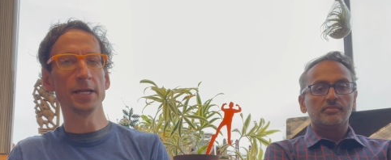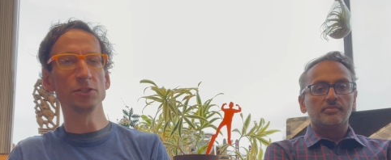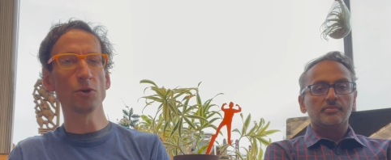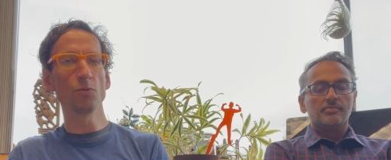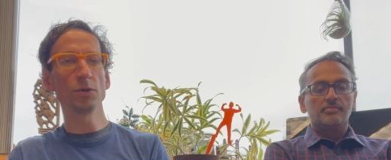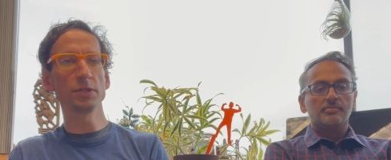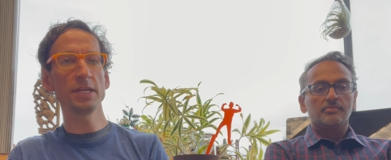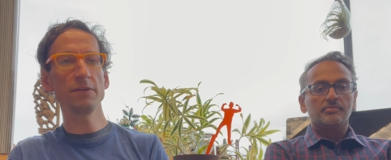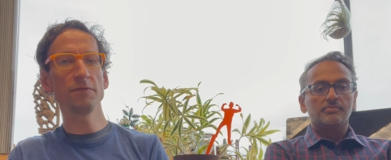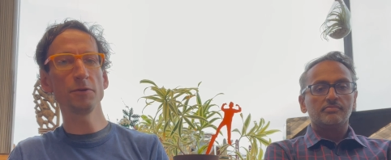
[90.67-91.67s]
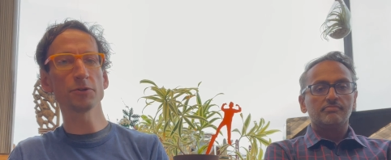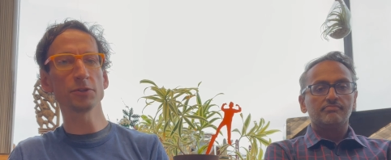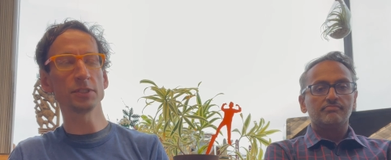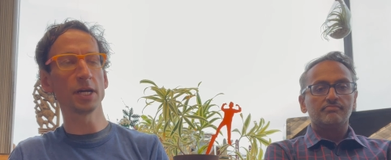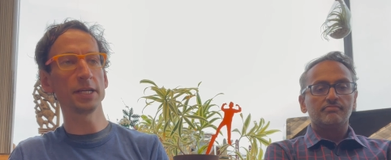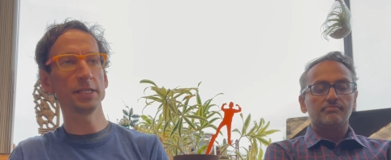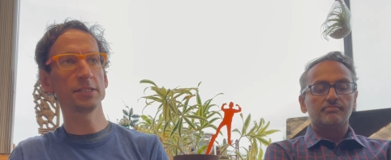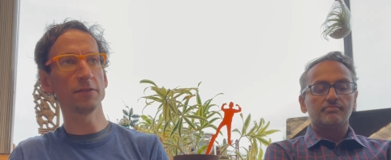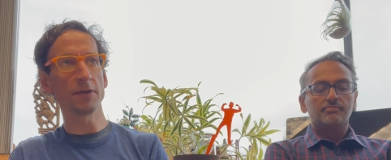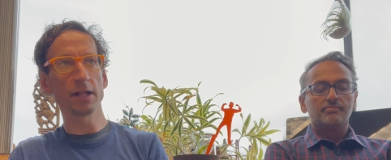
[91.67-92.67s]
Speaker 1: And so we'll need future studies
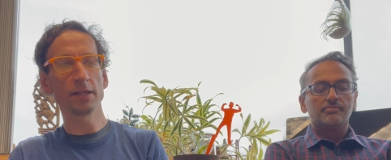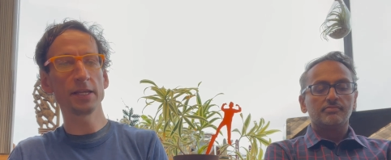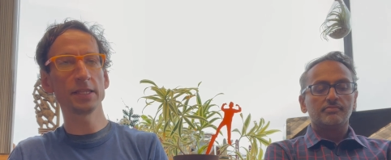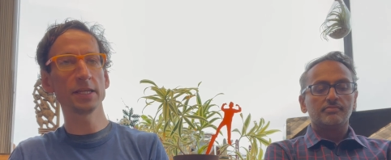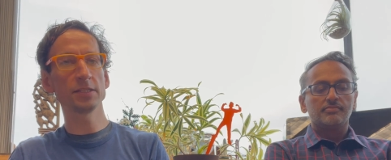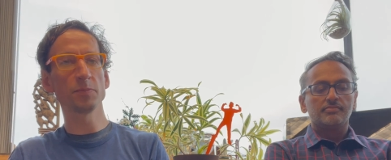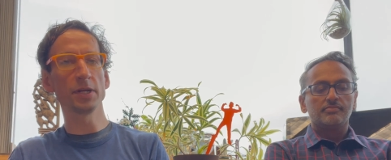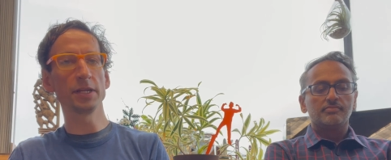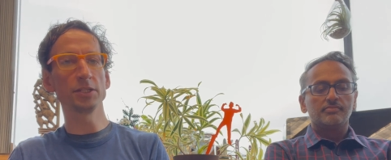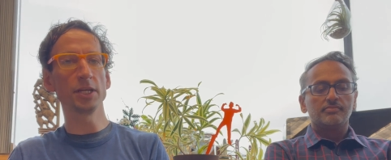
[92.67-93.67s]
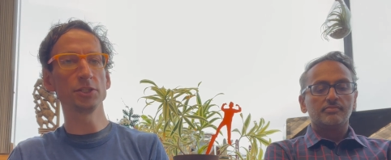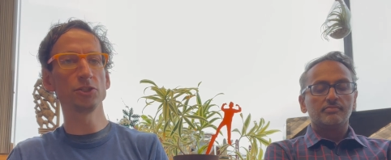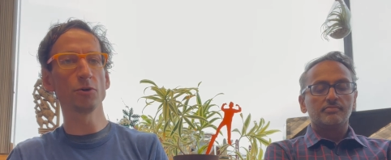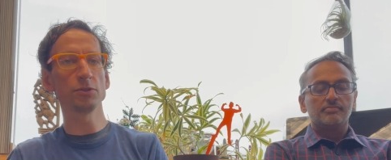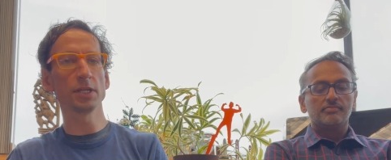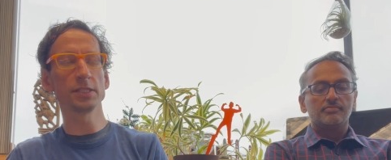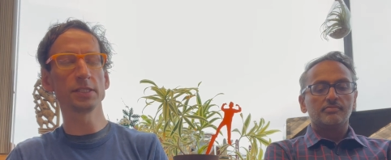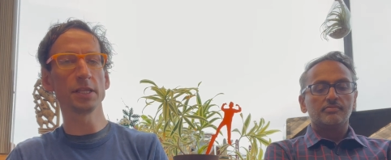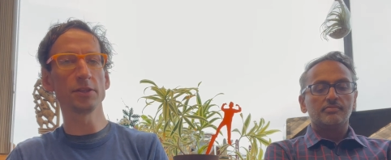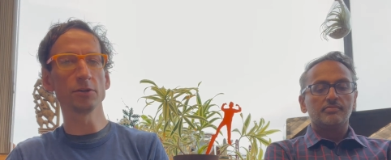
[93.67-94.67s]
to validate this, but it, it shows us
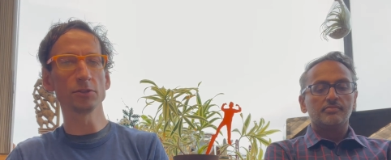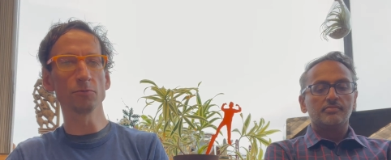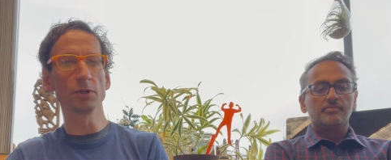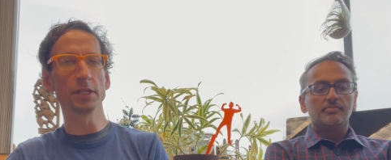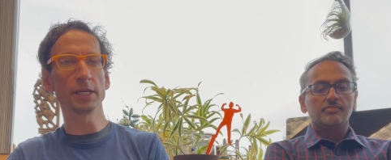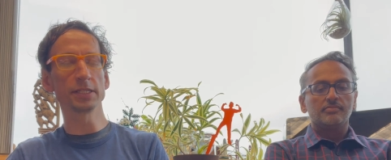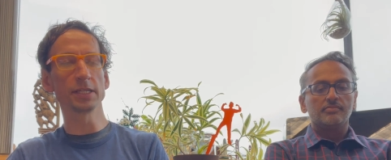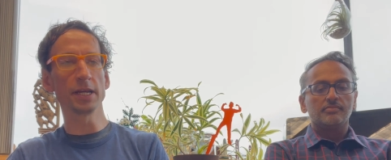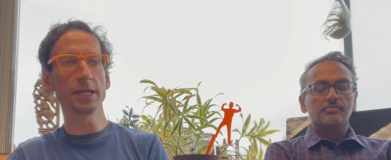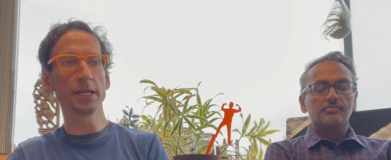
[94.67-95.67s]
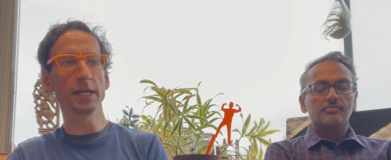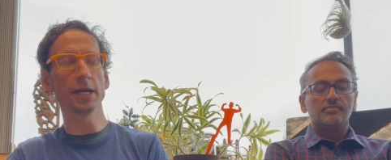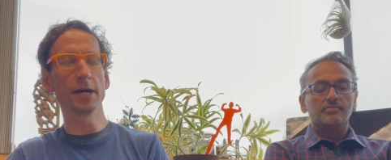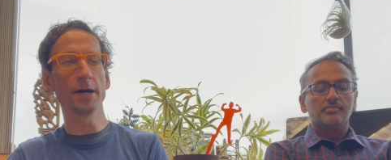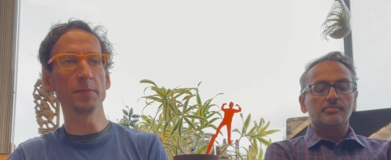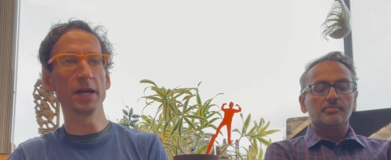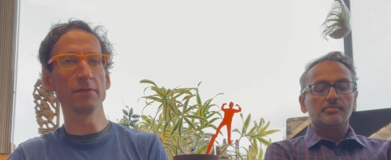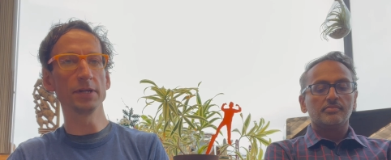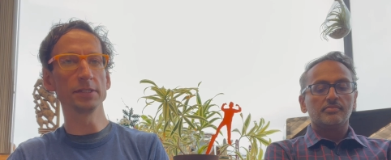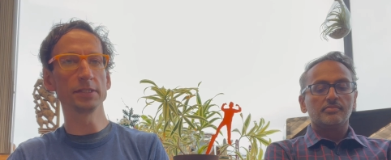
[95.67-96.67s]
that there's a really exciting um,
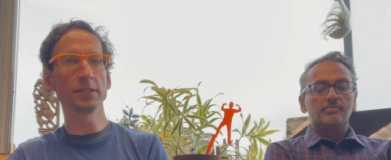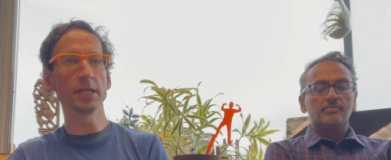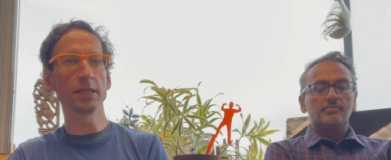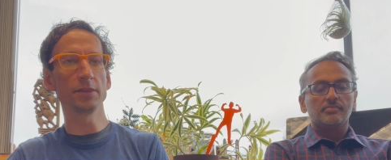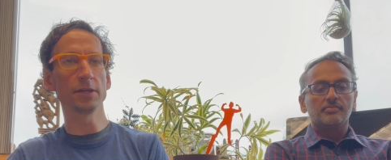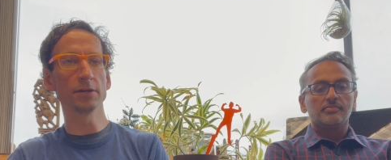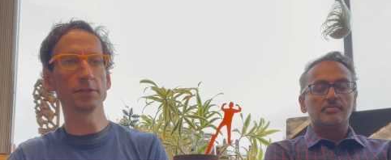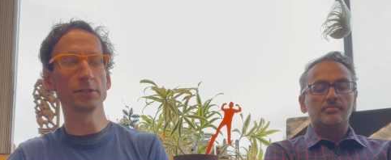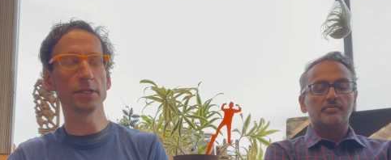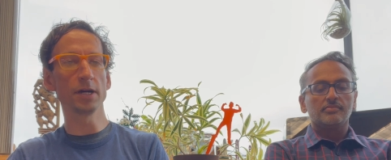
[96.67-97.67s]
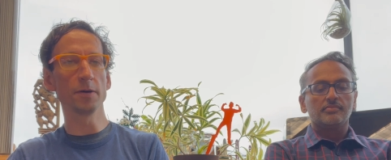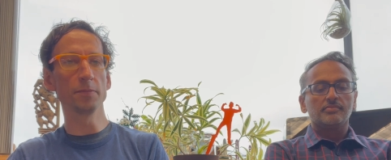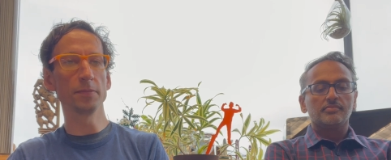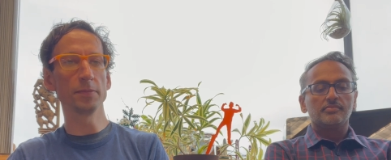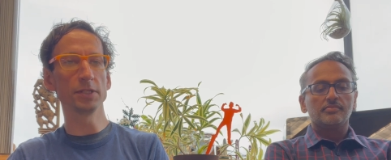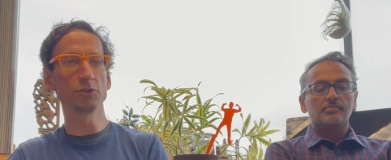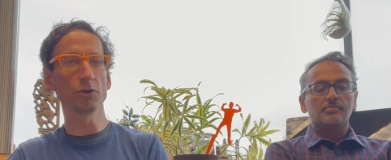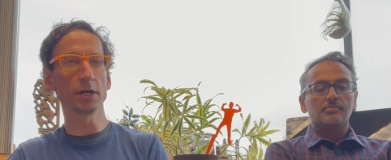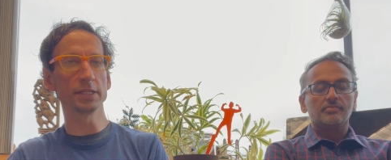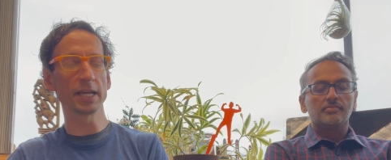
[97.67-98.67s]
evidence that there's um, this
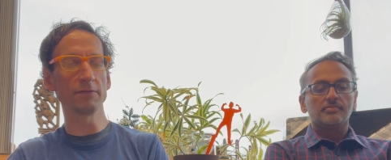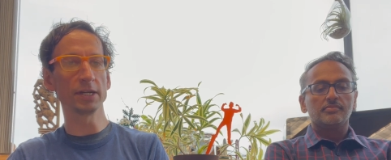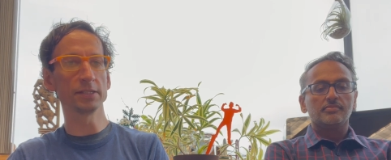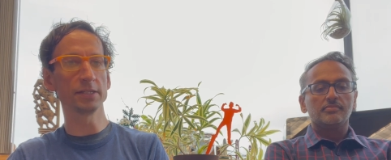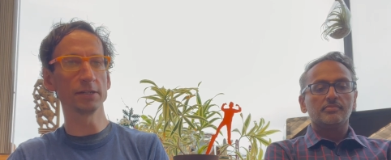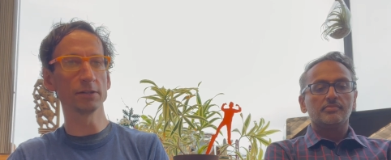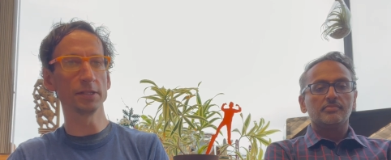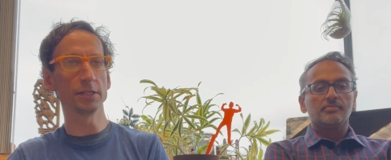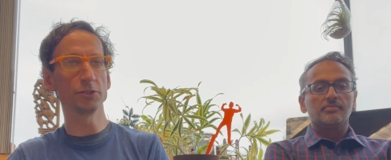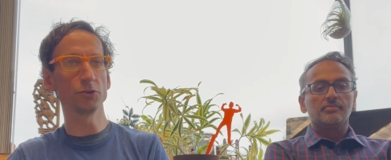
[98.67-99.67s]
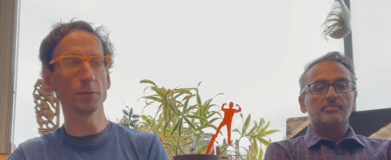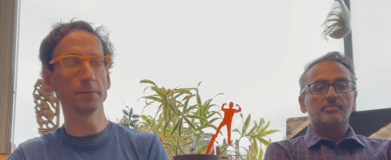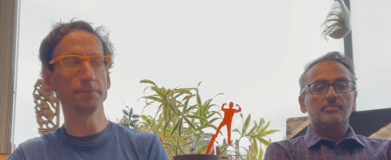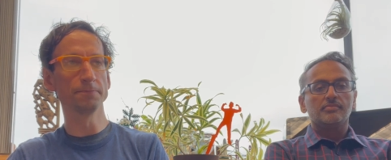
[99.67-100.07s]
drug is having a signal in this tumor.